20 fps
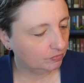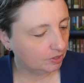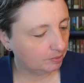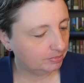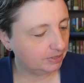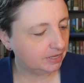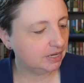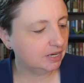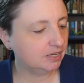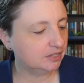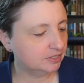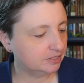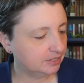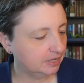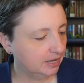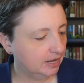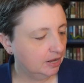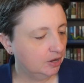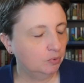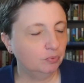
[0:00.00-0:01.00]
because
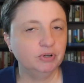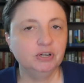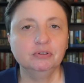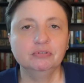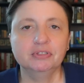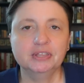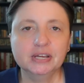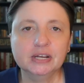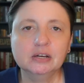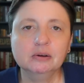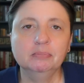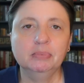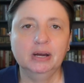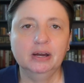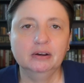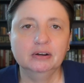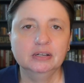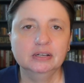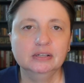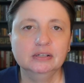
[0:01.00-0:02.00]
when you think
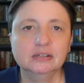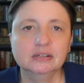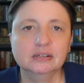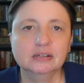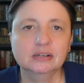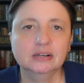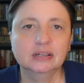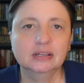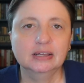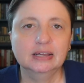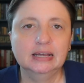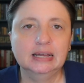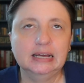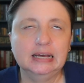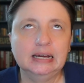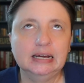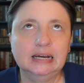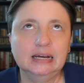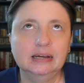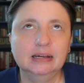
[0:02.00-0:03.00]
about it,
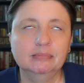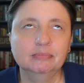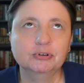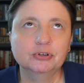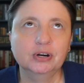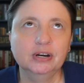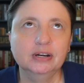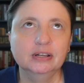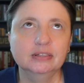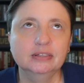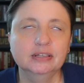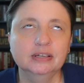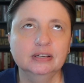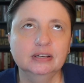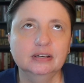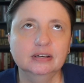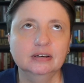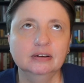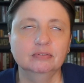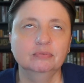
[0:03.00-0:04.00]
uh, I'm trying to
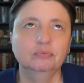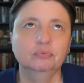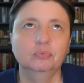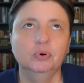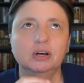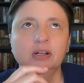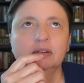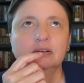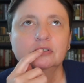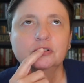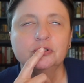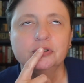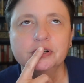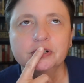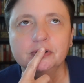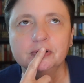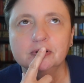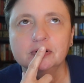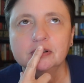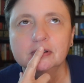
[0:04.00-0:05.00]
think of what
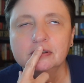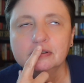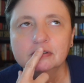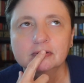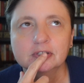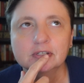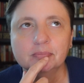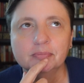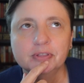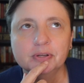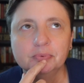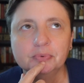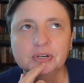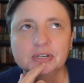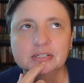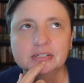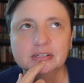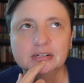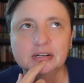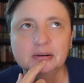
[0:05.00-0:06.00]
triggered something
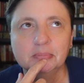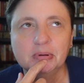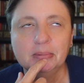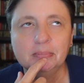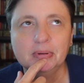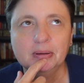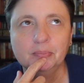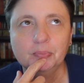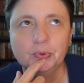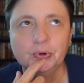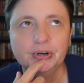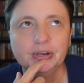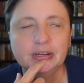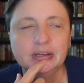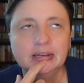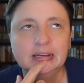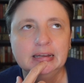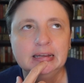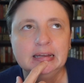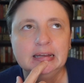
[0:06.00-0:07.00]
recent in my memory
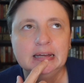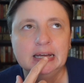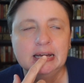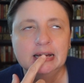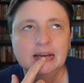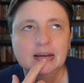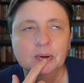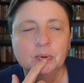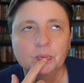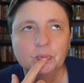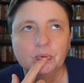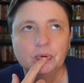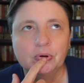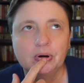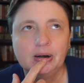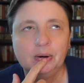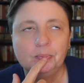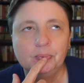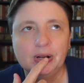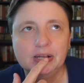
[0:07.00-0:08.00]

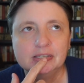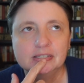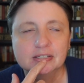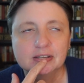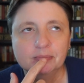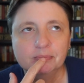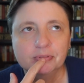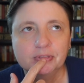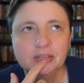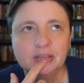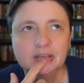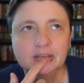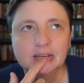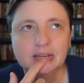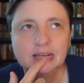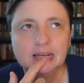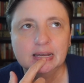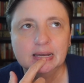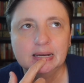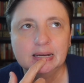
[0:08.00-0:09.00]
where I read
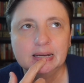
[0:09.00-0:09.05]
something.